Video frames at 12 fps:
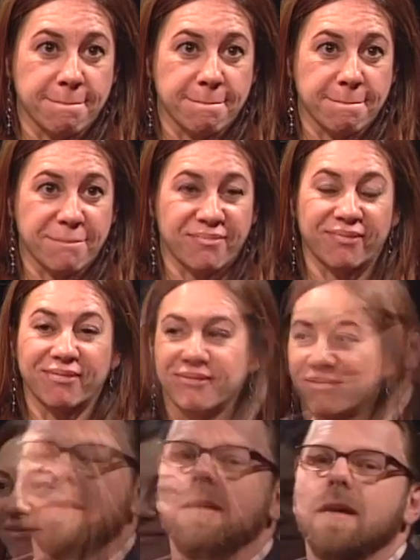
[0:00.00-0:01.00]
Larry
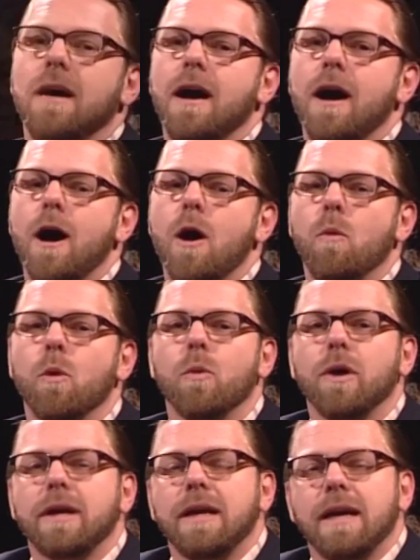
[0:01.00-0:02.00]
Norris. We're
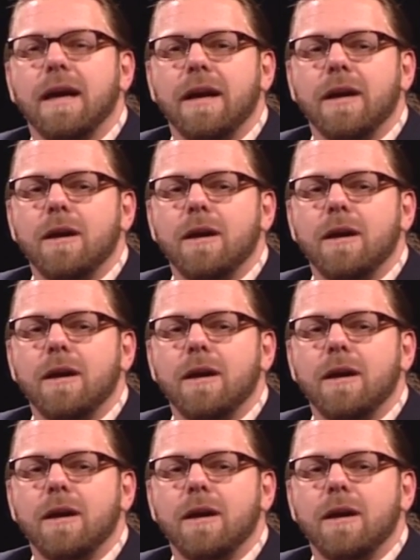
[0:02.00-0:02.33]
working on